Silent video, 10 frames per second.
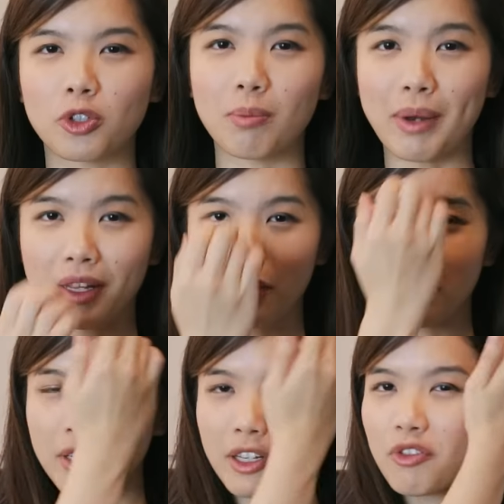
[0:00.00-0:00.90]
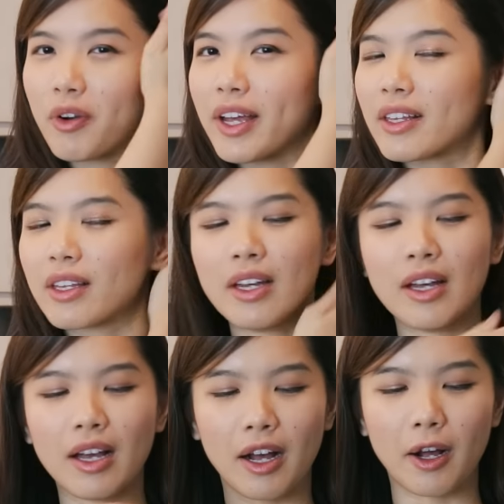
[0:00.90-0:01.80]
the black glutinous rice
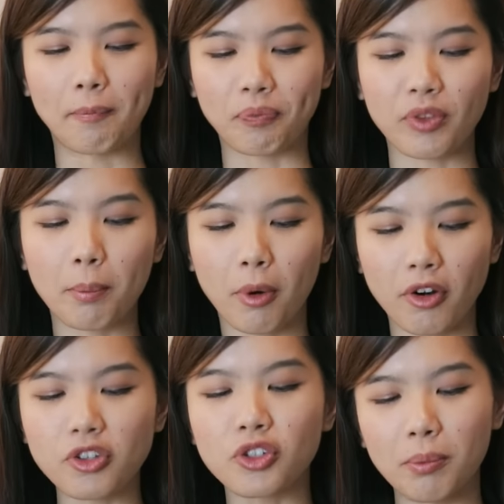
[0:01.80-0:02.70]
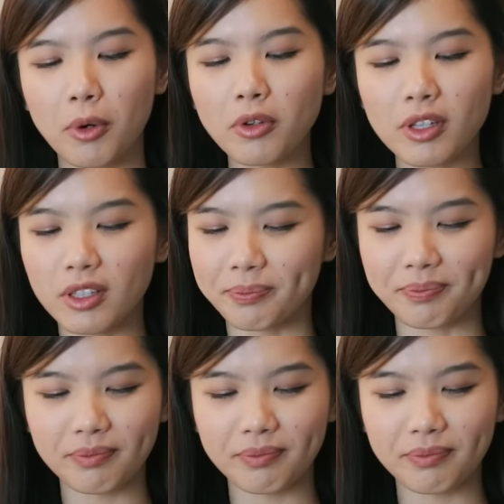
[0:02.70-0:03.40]
porridge the most,